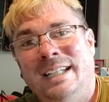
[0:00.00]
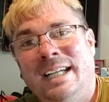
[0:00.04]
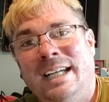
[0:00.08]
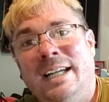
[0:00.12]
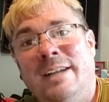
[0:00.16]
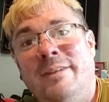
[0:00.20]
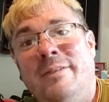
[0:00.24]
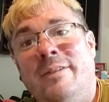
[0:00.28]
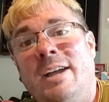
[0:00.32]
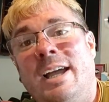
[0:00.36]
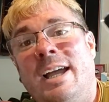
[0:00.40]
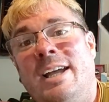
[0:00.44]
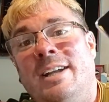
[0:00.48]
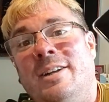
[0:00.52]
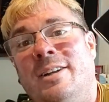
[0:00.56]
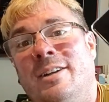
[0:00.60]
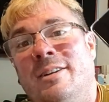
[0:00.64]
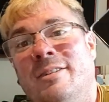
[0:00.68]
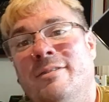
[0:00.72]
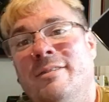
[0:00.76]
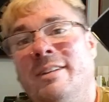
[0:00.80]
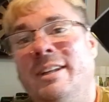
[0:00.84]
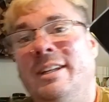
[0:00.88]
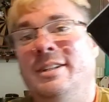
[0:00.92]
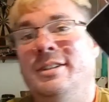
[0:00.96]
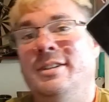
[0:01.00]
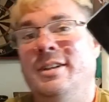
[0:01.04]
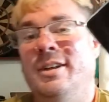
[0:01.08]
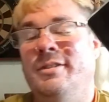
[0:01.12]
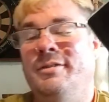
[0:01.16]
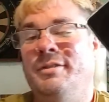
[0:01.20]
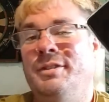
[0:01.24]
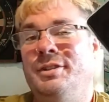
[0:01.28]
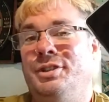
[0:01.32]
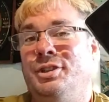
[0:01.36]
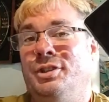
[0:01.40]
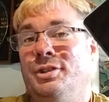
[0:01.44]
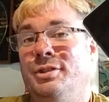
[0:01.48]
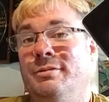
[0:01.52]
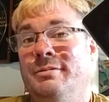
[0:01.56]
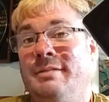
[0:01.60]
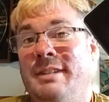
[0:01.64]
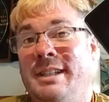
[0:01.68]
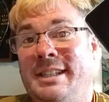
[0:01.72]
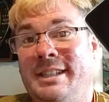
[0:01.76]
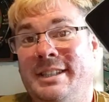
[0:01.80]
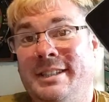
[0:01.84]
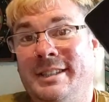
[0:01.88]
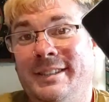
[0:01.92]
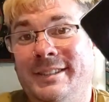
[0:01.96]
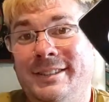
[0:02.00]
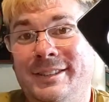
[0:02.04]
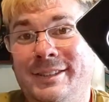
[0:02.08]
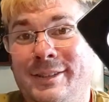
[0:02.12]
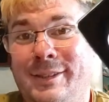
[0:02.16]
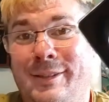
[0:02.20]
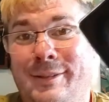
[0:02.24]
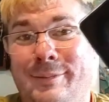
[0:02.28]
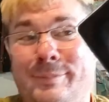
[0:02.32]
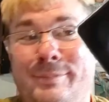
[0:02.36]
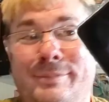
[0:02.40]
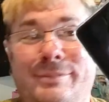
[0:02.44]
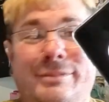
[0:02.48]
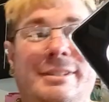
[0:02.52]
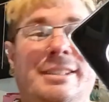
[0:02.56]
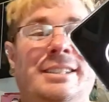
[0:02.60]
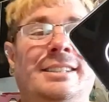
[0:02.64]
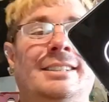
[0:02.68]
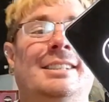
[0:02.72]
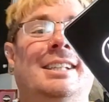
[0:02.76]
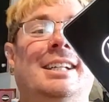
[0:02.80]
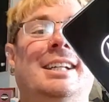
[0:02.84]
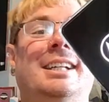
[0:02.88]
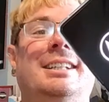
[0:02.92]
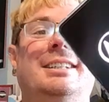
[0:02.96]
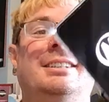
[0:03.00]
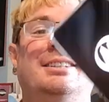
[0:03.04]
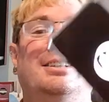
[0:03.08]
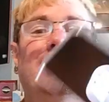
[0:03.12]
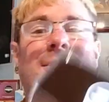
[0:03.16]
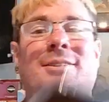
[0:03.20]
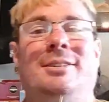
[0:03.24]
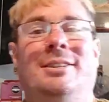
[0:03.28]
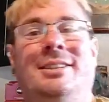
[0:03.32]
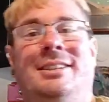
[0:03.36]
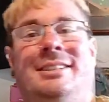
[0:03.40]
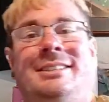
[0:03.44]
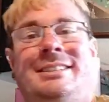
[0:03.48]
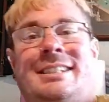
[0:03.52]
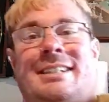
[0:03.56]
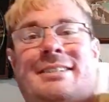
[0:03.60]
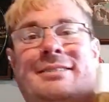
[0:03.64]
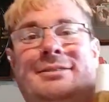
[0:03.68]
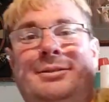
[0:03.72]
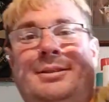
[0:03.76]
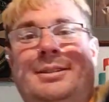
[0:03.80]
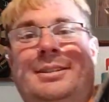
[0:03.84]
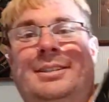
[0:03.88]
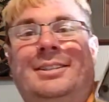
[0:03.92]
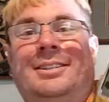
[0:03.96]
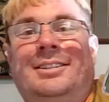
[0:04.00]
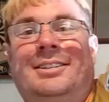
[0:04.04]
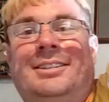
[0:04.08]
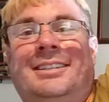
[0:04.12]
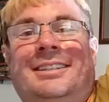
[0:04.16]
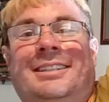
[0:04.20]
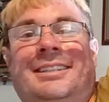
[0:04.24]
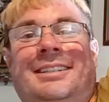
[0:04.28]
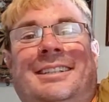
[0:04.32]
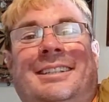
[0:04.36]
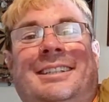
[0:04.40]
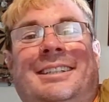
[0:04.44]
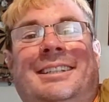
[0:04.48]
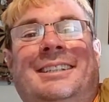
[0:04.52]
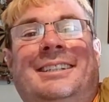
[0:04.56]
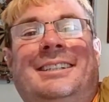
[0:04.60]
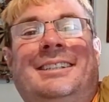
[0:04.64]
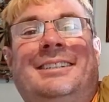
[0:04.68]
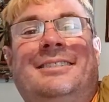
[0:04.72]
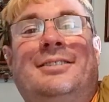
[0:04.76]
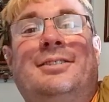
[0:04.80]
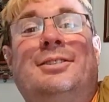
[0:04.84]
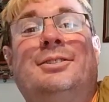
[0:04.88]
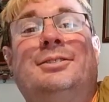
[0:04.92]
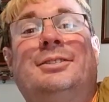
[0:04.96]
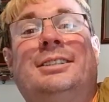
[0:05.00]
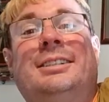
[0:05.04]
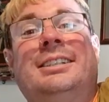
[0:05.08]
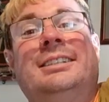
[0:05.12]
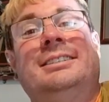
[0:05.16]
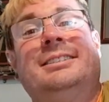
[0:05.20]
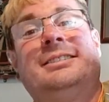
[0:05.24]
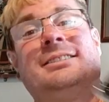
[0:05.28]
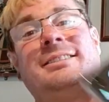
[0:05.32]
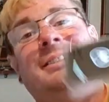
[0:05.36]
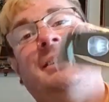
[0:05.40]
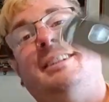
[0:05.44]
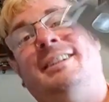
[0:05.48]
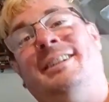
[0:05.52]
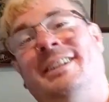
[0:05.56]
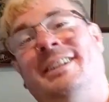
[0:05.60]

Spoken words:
I never had an original Razr, so I'm pretty psyched. Oh, look, it's there, so look. Of course it is.